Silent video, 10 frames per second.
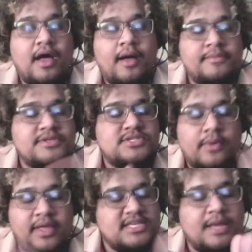So
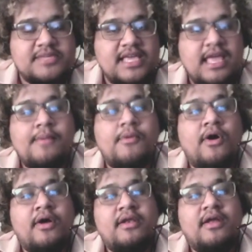it's up to him
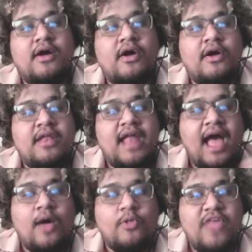on
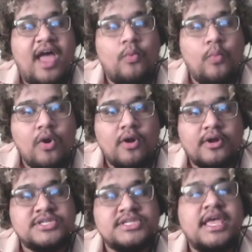how that
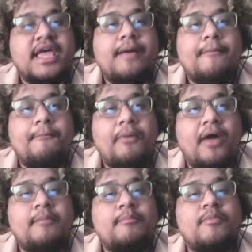works.
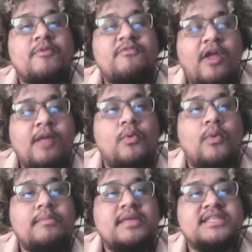But variable
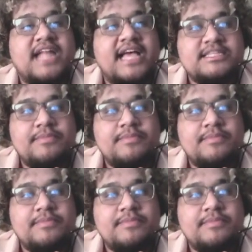1 means it has to be